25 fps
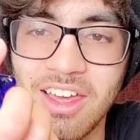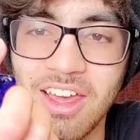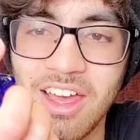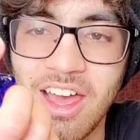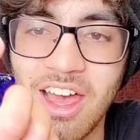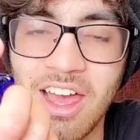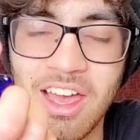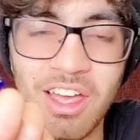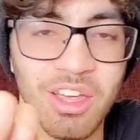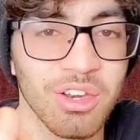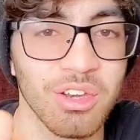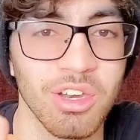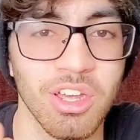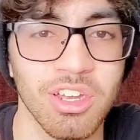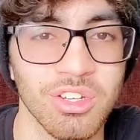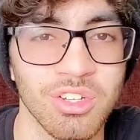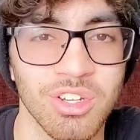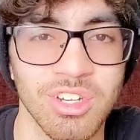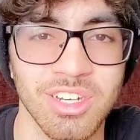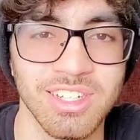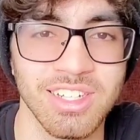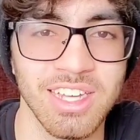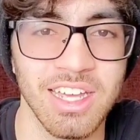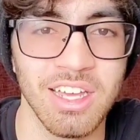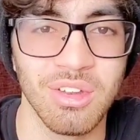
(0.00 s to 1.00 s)
I could not
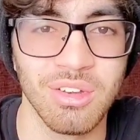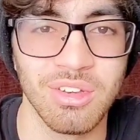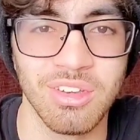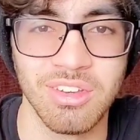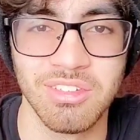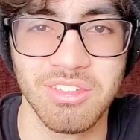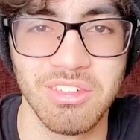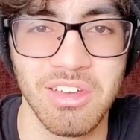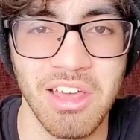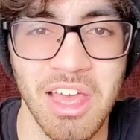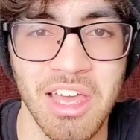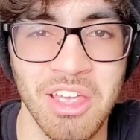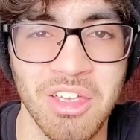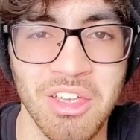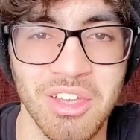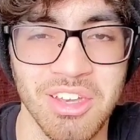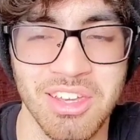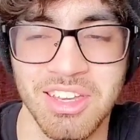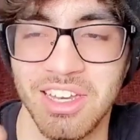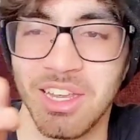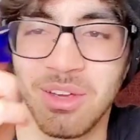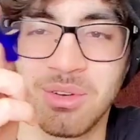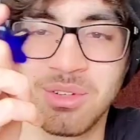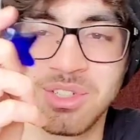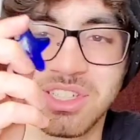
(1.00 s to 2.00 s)
turn it down. I
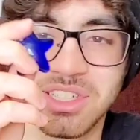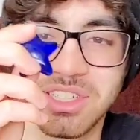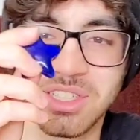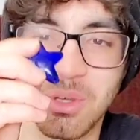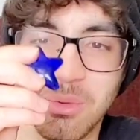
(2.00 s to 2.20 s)
couldn't. It was just so